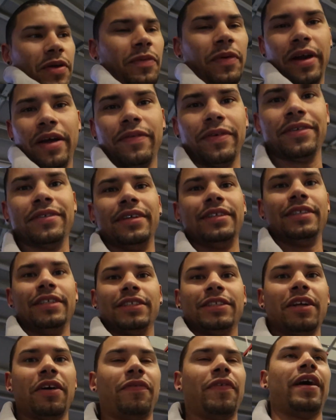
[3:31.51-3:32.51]
Whatever. It's
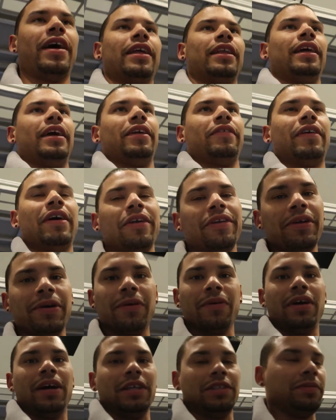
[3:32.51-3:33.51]
just stuff I had laying around.
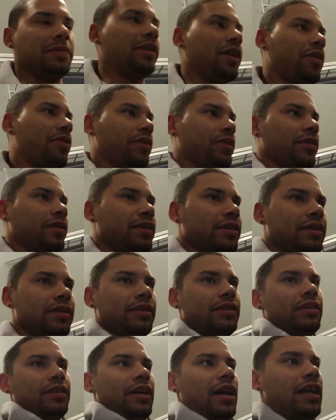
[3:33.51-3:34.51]
Don't cost me nothing.
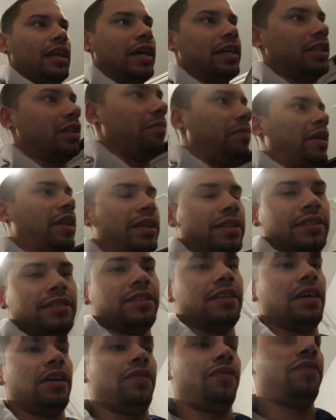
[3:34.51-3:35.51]
I like the billet
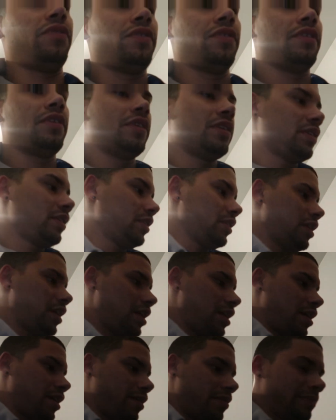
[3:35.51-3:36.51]
stuff.
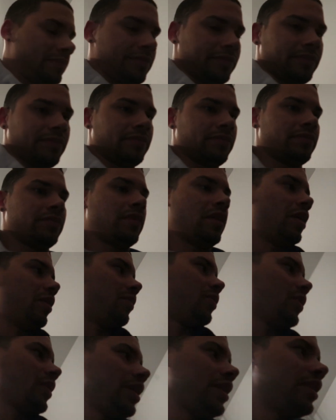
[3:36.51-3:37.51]
We'll